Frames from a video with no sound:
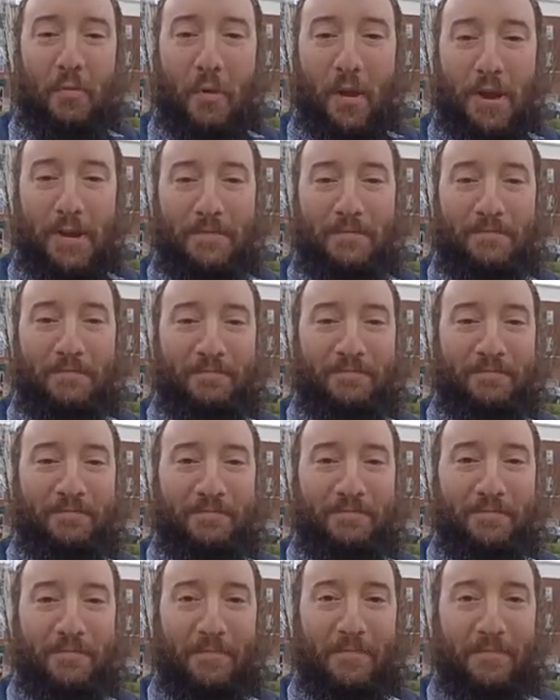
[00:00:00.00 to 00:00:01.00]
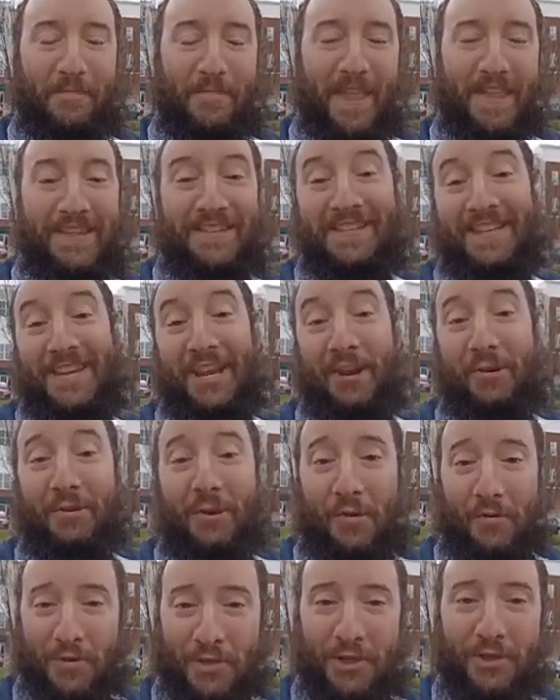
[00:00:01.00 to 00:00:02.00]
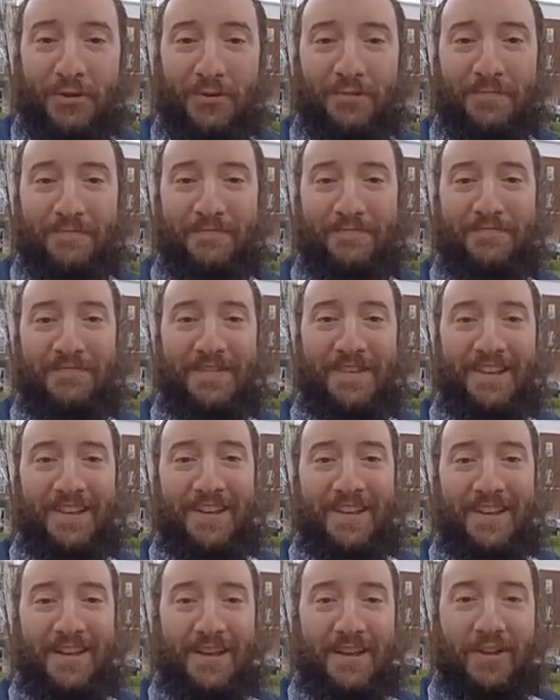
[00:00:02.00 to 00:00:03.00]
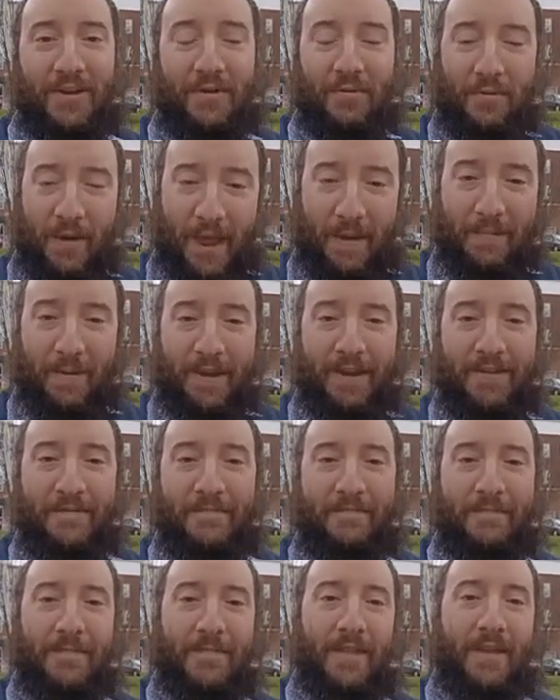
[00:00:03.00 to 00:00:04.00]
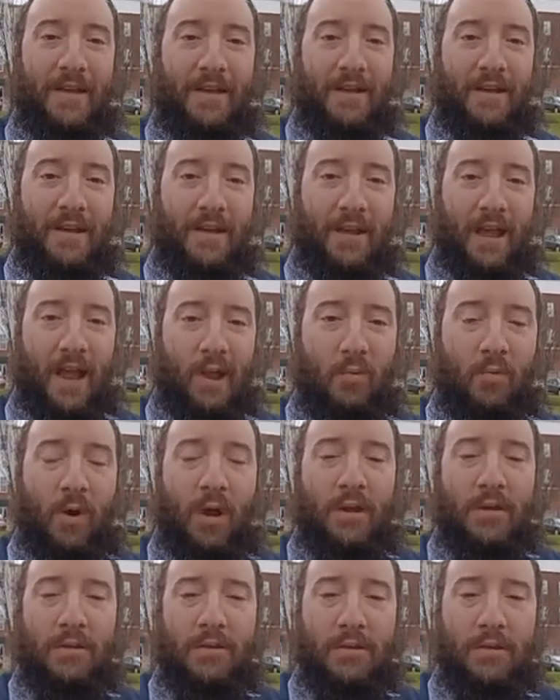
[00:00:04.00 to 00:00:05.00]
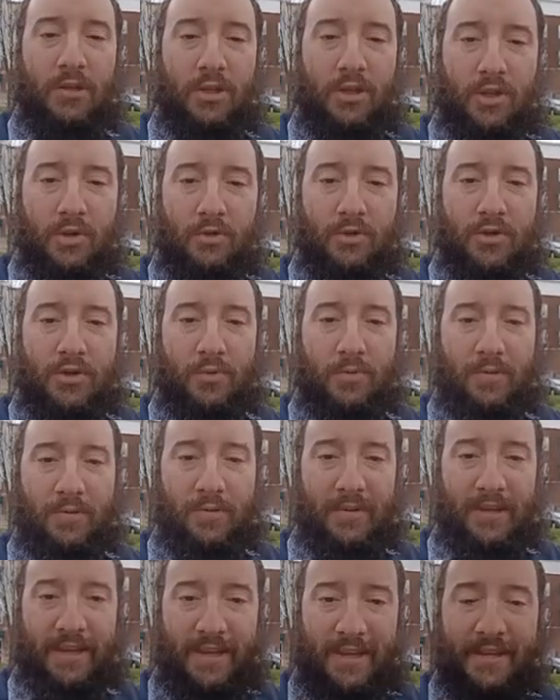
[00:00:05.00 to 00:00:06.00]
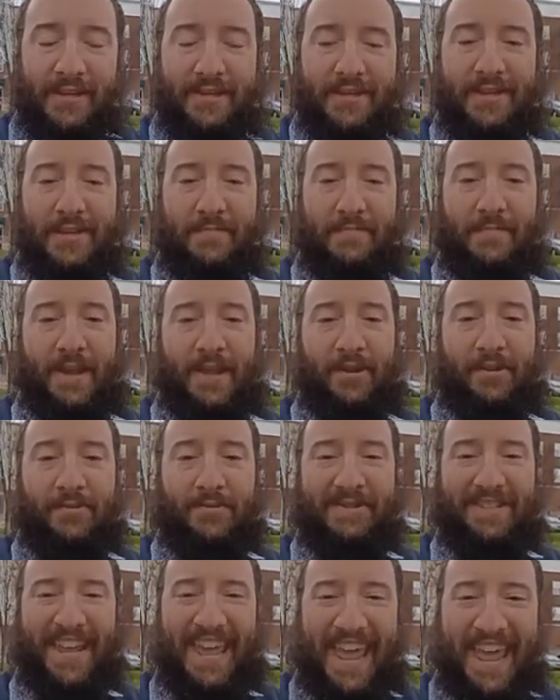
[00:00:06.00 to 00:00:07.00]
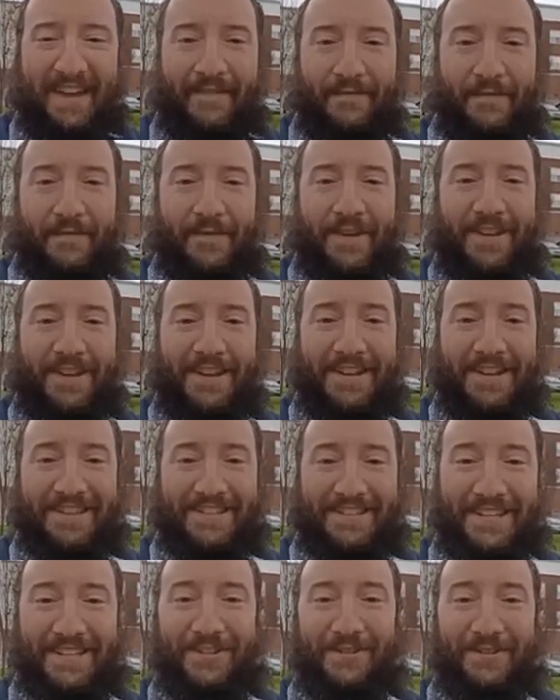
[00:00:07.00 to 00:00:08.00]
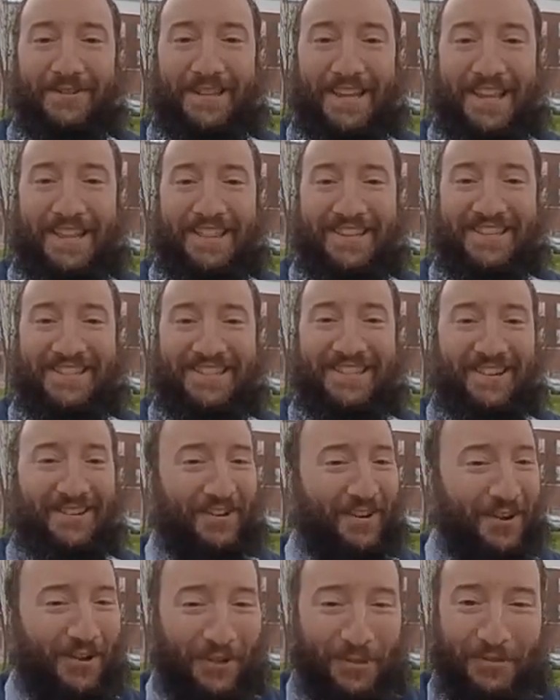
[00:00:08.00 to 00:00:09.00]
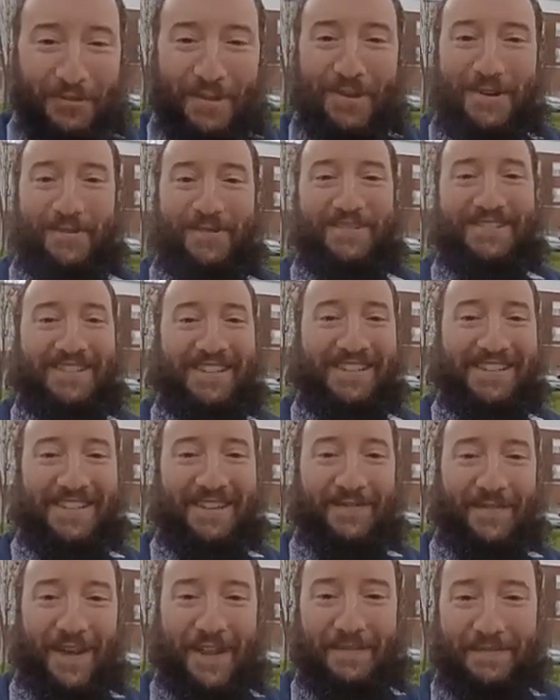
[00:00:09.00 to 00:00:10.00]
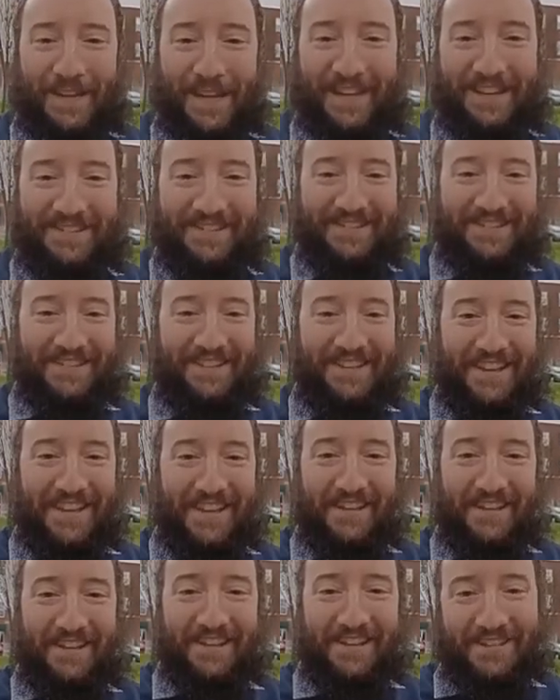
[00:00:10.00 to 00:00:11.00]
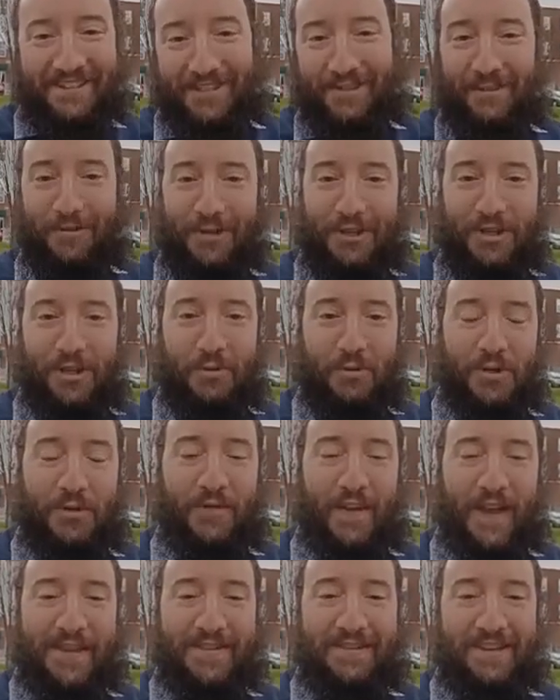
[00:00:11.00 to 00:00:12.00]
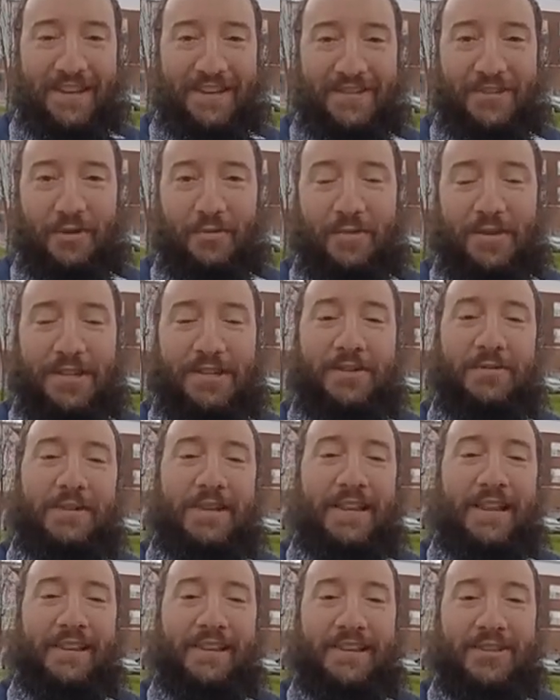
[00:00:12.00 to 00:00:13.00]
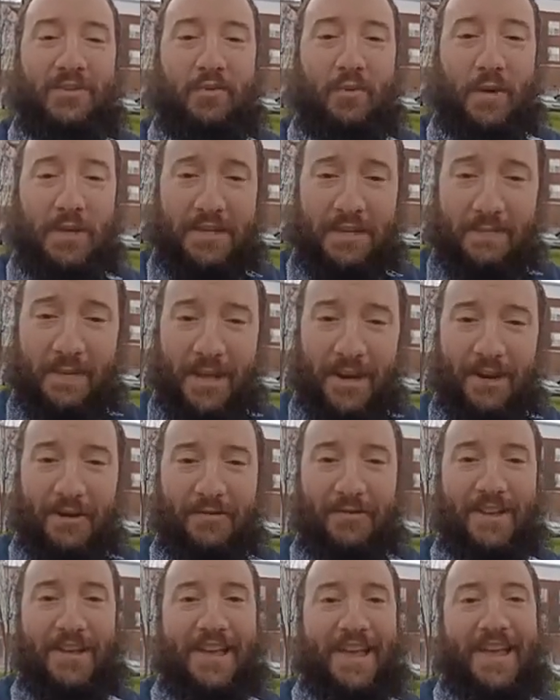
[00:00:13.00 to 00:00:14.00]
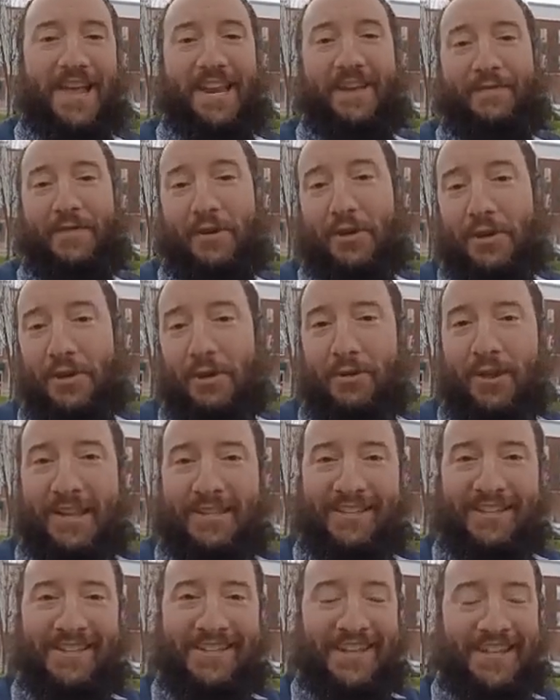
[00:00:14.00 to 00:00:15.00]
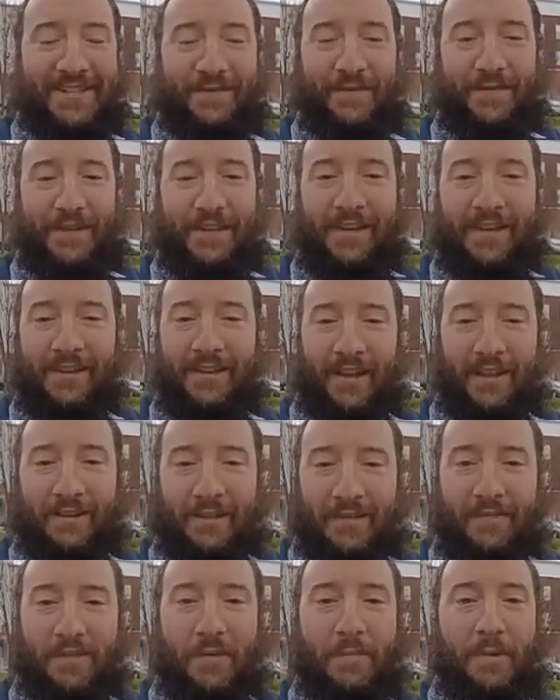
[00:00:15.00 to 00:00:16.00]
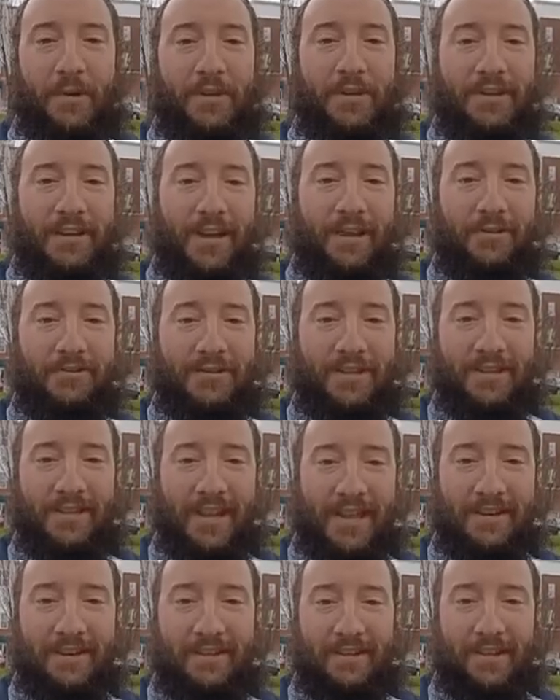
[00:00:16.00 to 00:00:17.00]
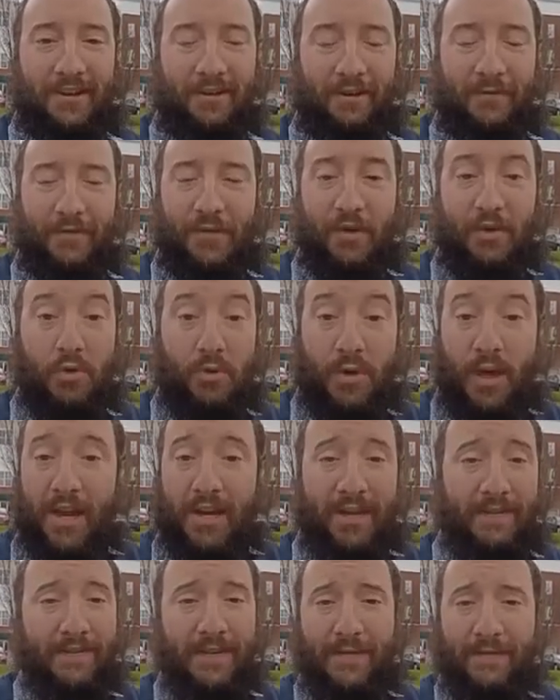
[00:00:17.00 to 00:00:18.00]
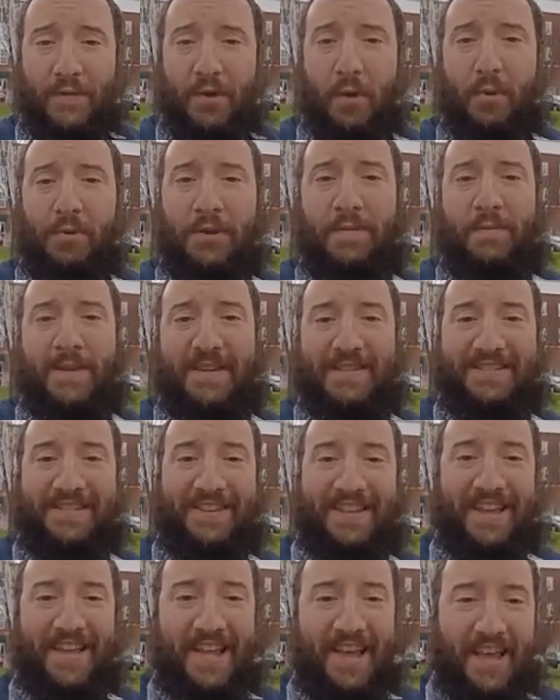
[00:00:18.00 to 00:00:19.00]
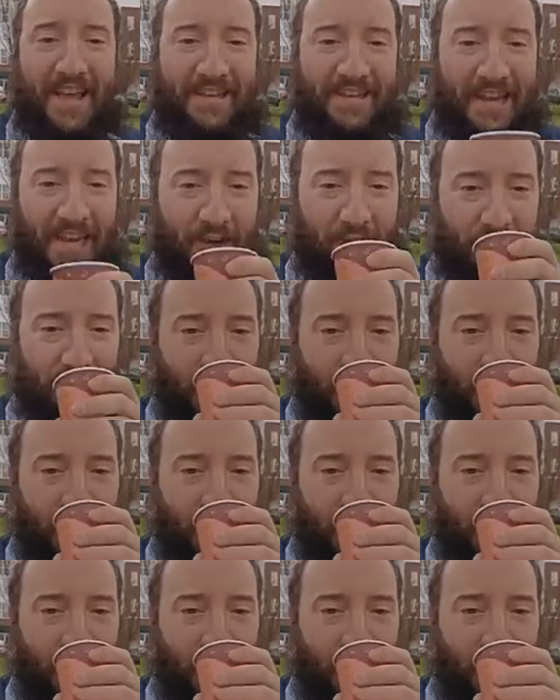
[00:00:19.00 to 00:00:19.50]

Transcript: one. Scenario two, Rabbi, I want you to eat tomatoes every single day this year, all 365 days, excluding Jewish fast days. You need to eat at least one tomato. And if you can do that successfully, I'll give you $1 million at the end of the year. If you do not, even if you only miss a day or